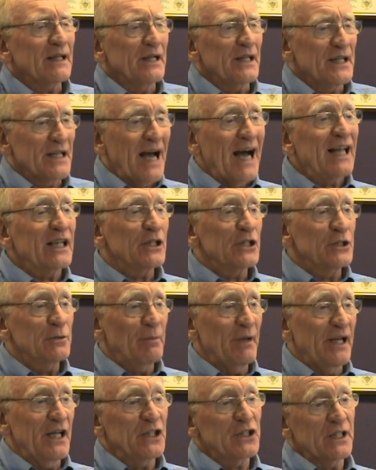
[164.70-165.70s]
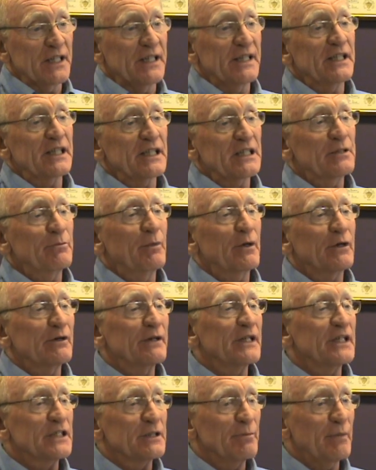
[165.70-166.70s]
knowledge base and an
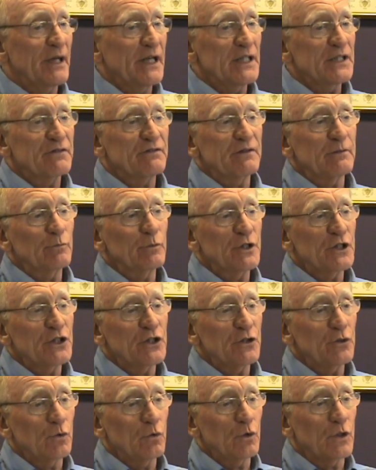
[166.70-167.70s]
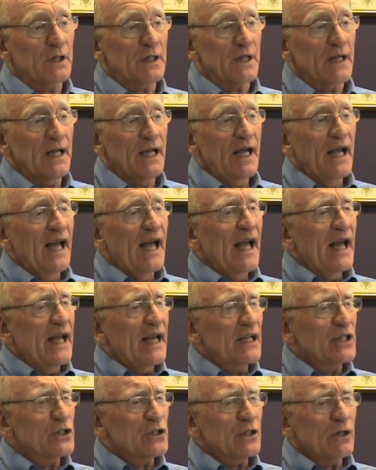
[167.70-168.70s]
experience base from which to work.
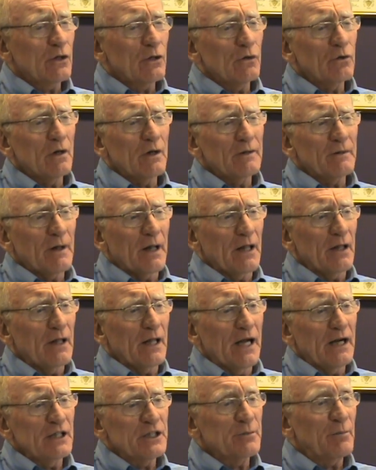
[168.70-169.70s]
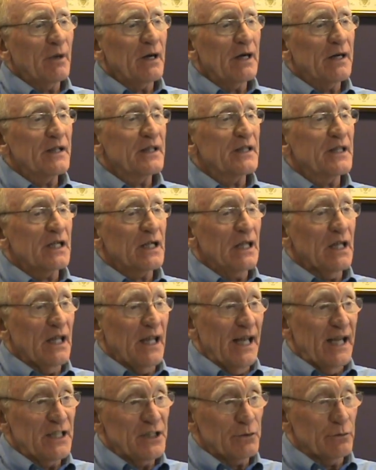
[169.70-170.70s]
And so a large part of the
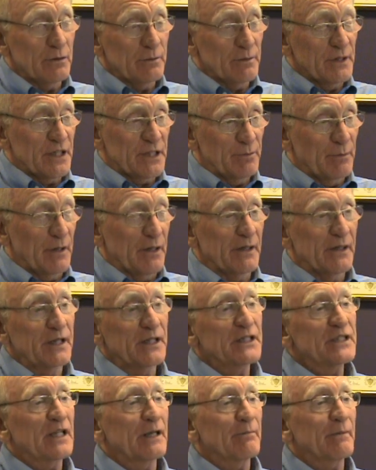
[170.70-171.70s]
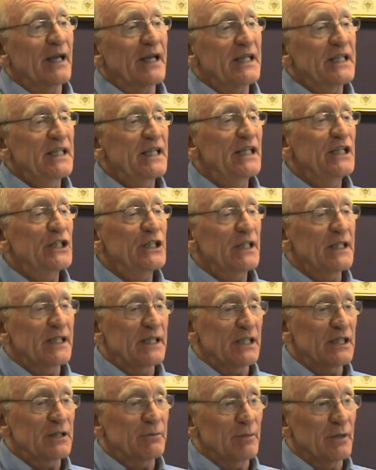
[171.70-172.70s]
classroom experience and my teaching
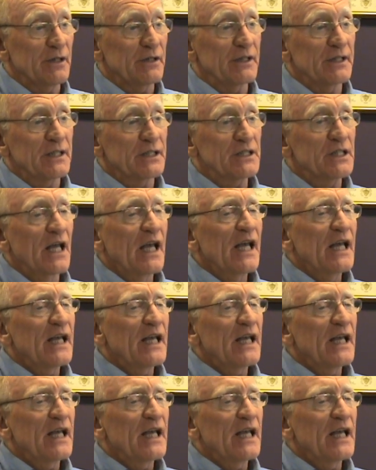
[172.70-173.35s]
experience